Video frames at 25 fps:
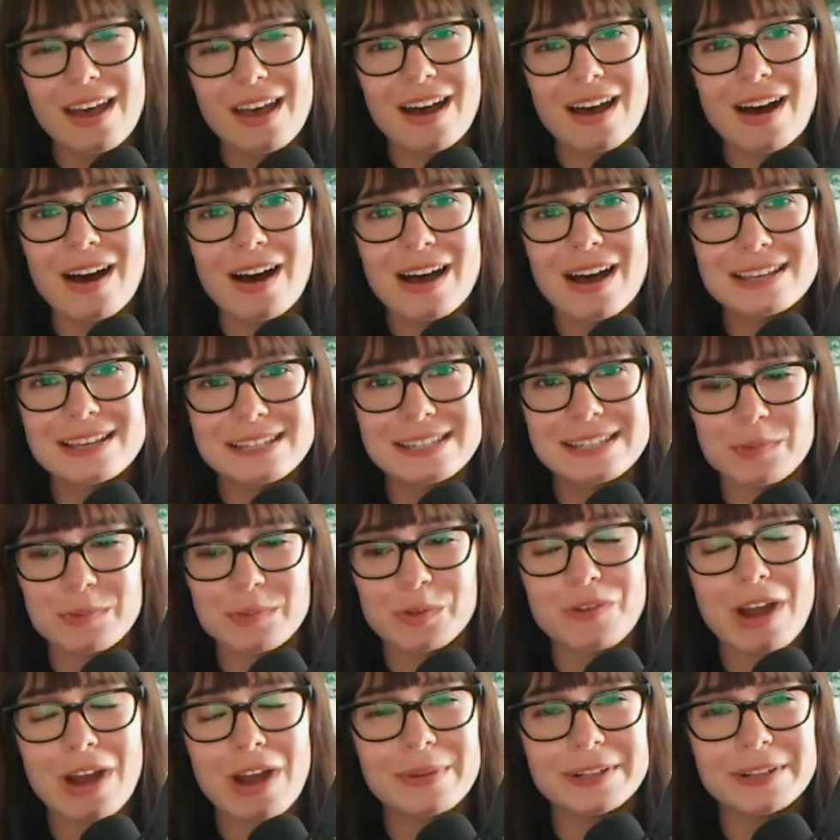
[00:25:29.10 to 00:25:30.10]
Awesome.
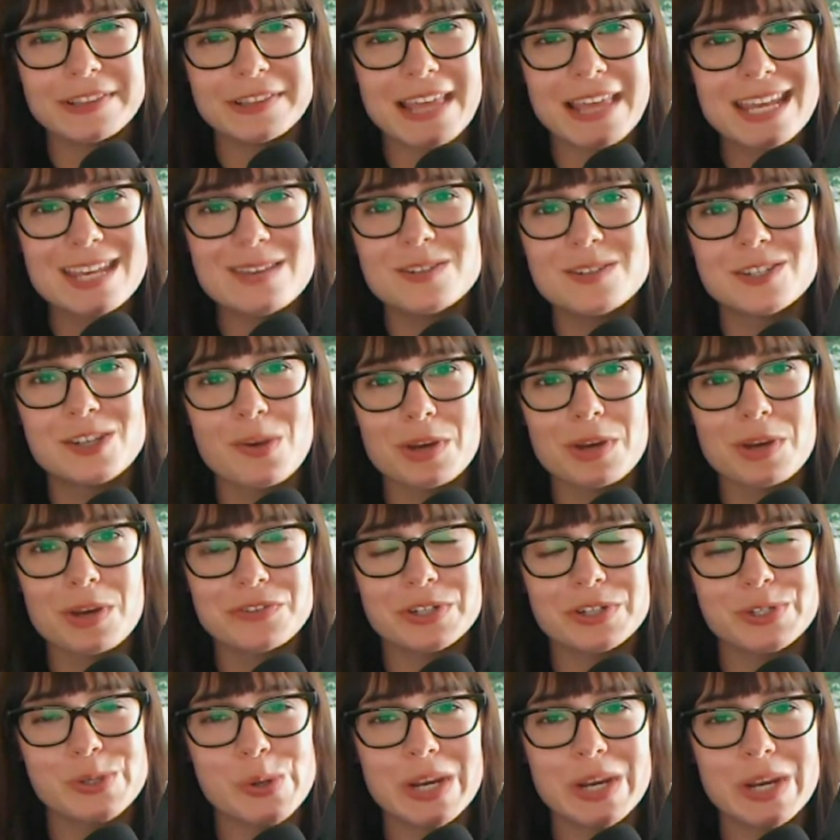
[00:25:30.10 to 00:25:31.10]
Well, Robert, thank you so much
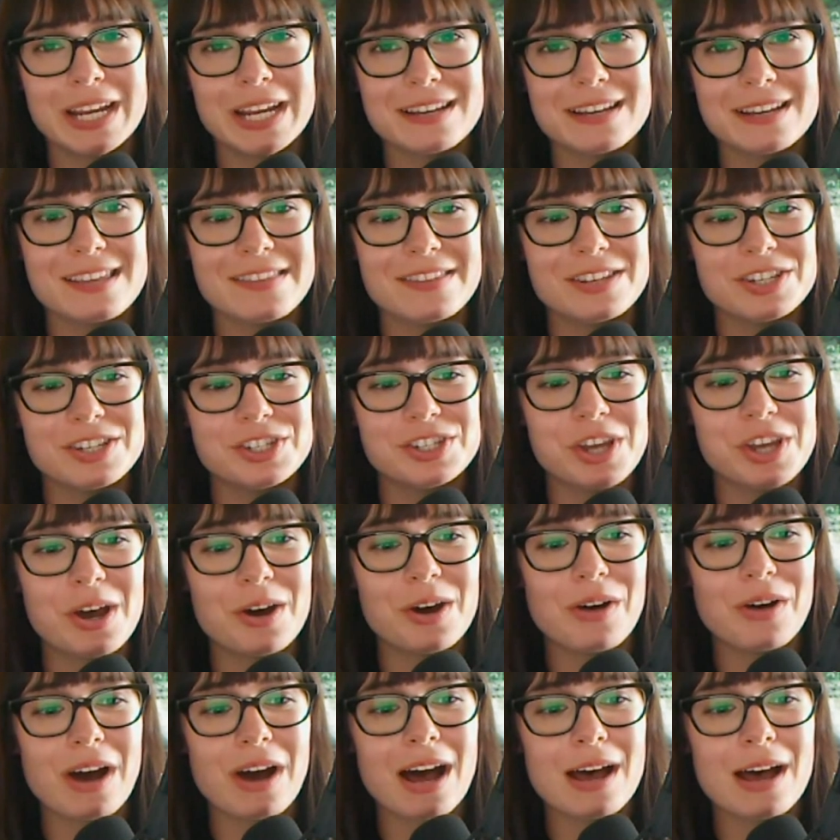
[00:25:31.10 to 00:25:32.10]
for joining us on the
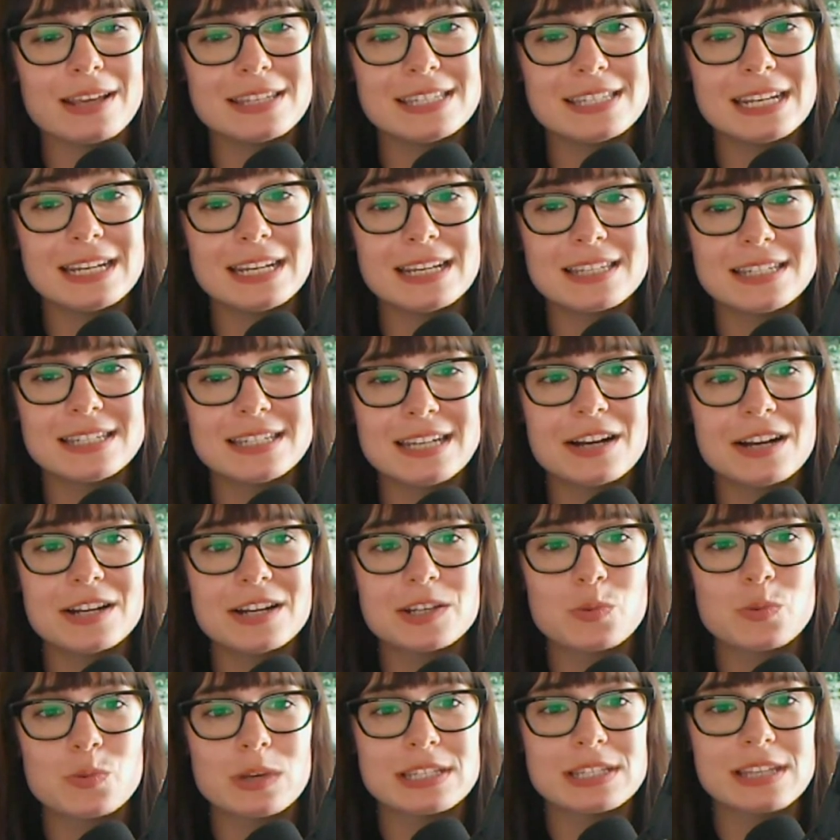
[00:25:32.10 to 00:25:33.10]
show. Uh, City of
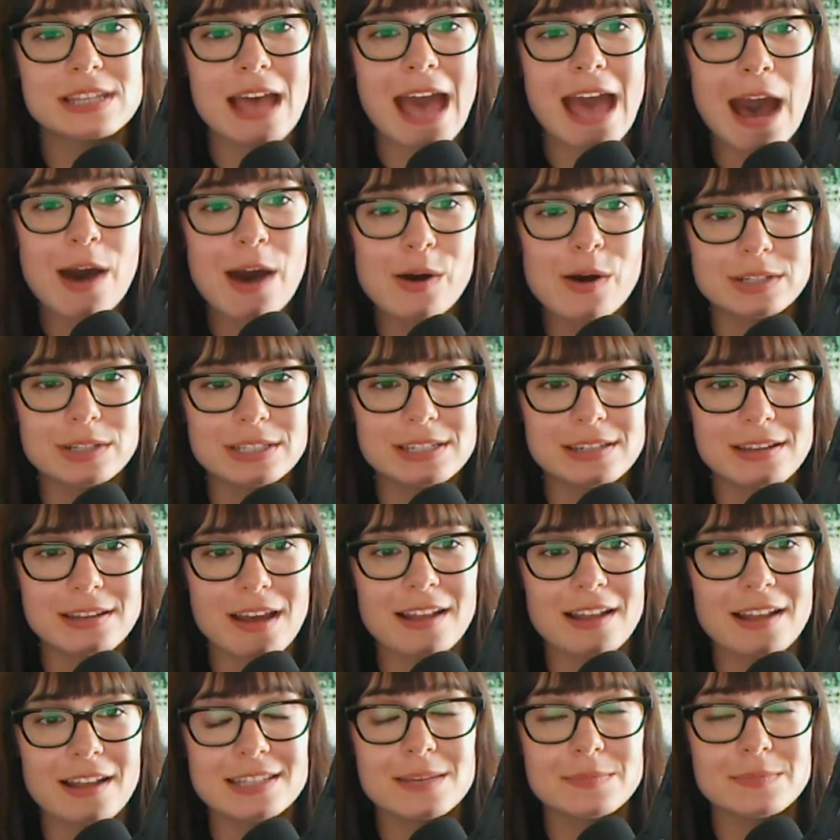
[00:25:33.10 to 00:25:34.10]
Stairs was out
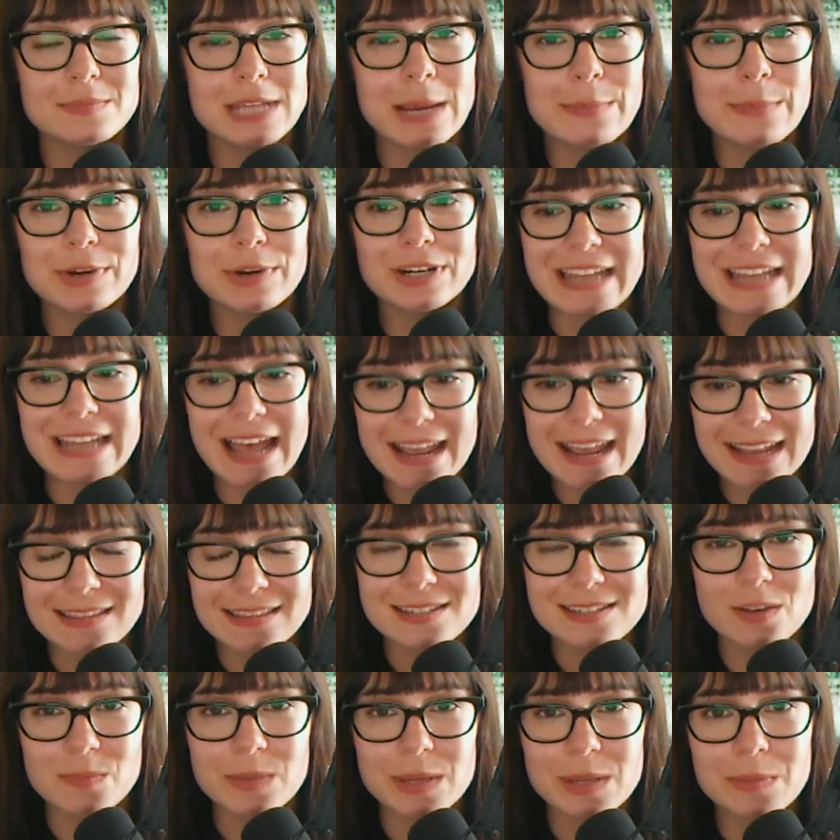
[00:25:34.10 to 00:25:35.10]
on September
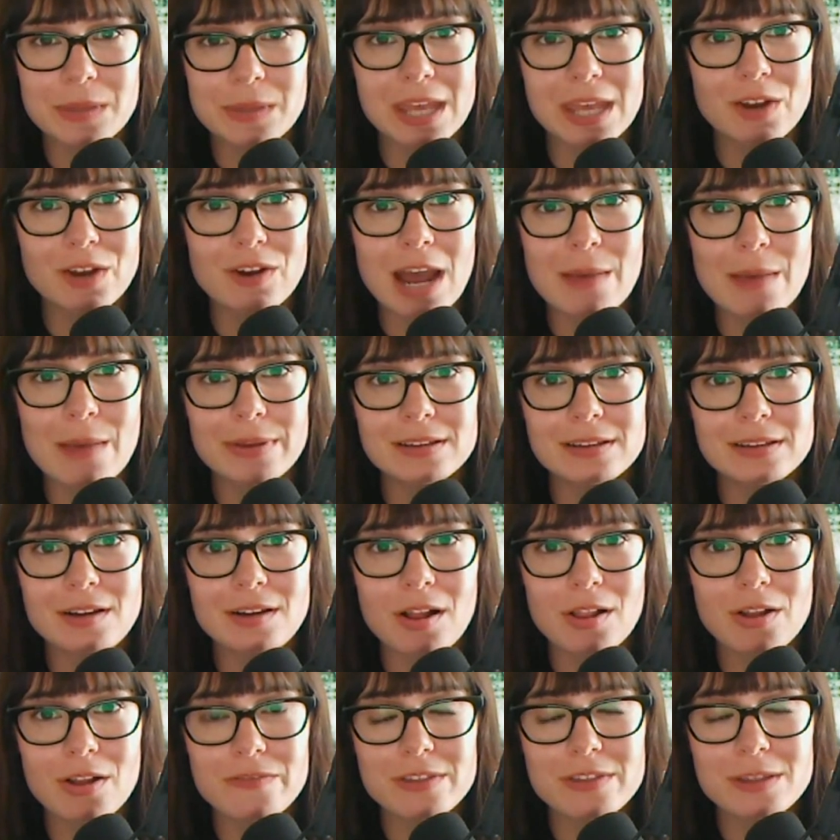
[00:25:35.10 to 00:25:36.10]
9th, so people can grab it
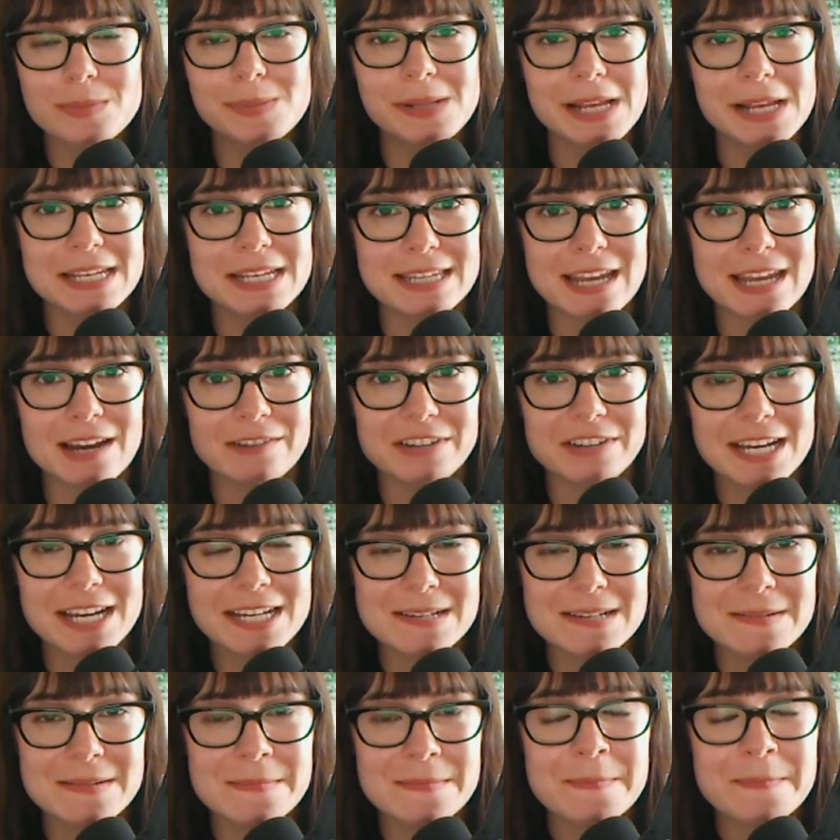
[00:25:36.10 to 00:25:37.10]
all over the place now,
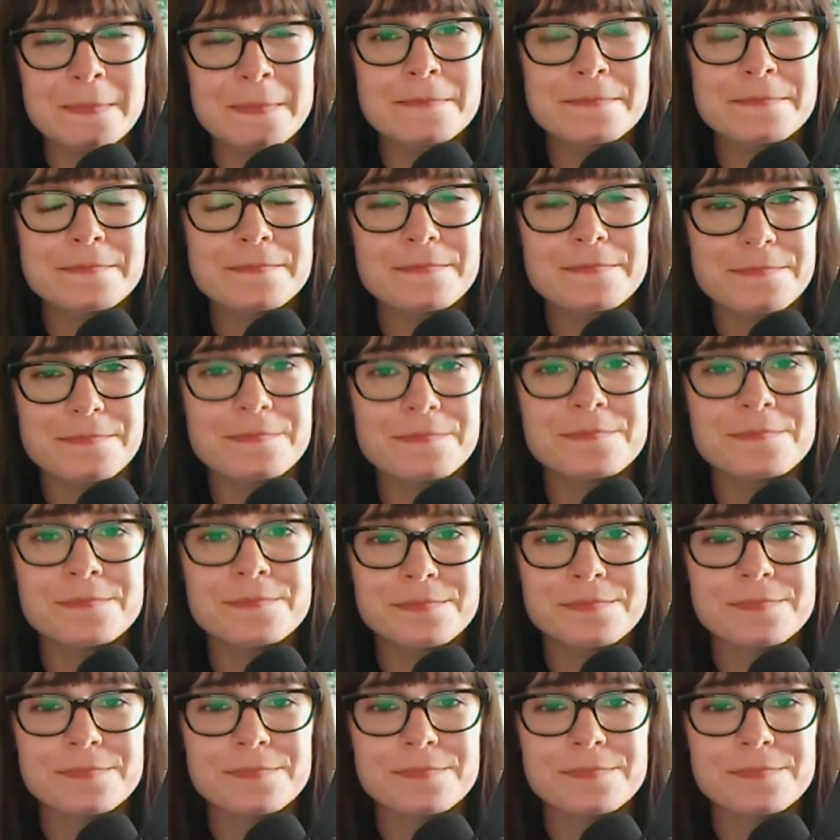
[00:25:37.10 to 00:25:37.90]
right? That's correct.